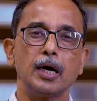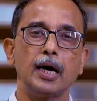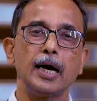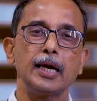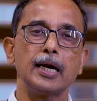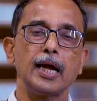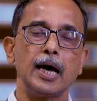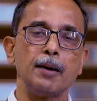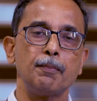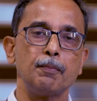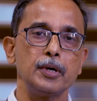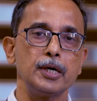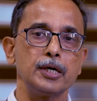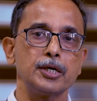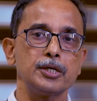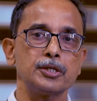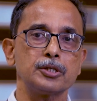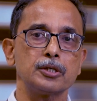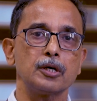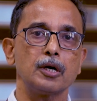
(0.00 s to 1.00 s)
an
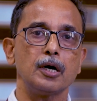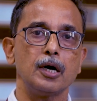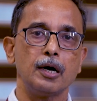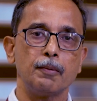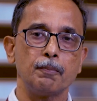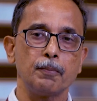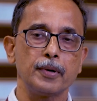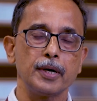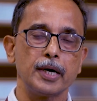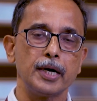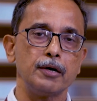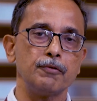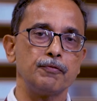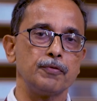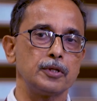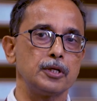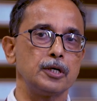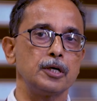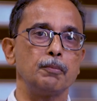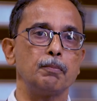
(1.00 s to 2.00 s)
application upgrade
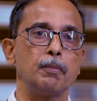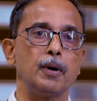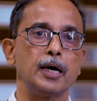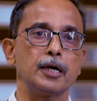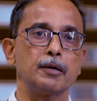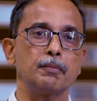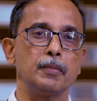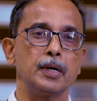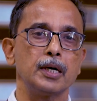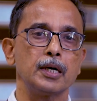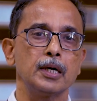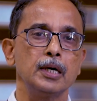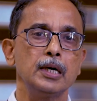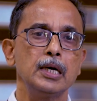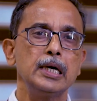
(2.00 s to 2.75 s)
for the department.